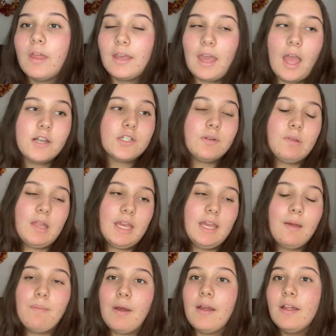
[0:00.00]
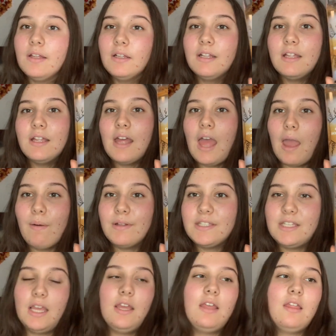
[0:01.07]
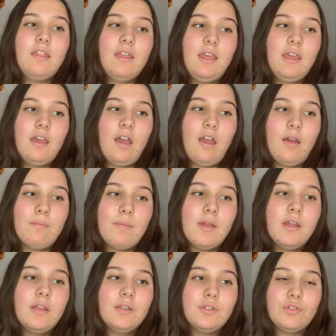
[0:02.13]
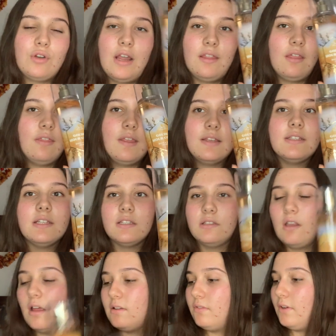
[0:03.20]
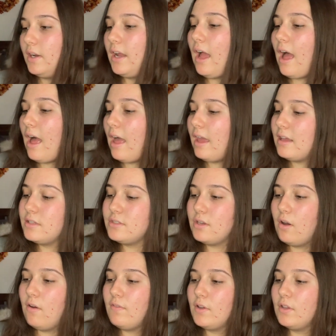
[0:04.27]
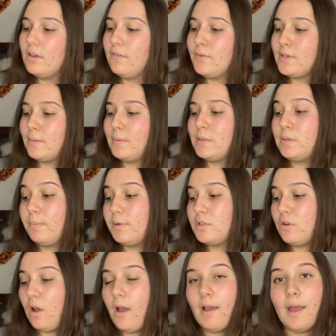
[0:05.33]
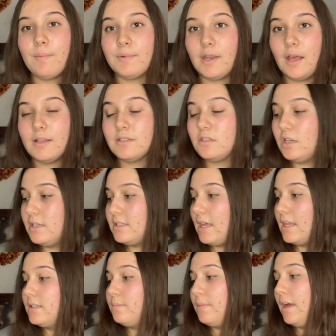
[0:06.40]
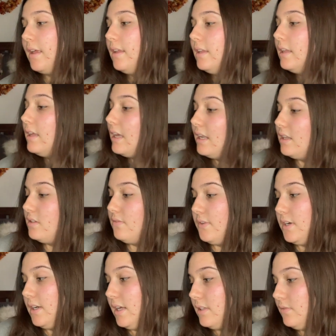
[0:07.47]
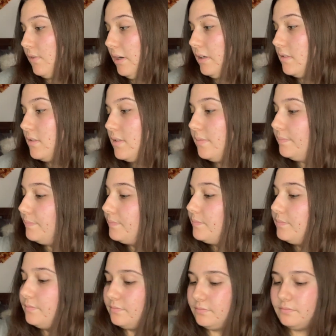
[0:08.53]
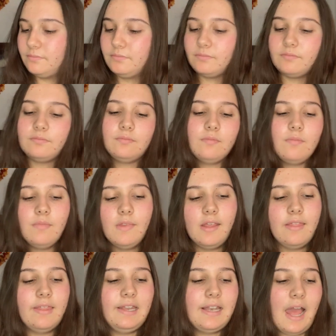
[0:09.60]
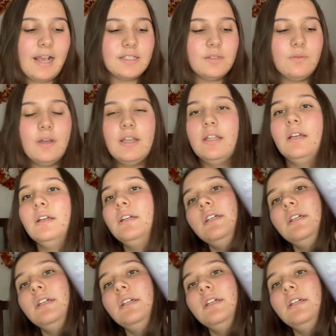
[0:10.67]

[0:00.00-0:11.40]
like actually like it. But I would say the um, strength on this is not very high. So if you're looking for something super strong, I would not suggest that, but it is a very nice fragrance. The next one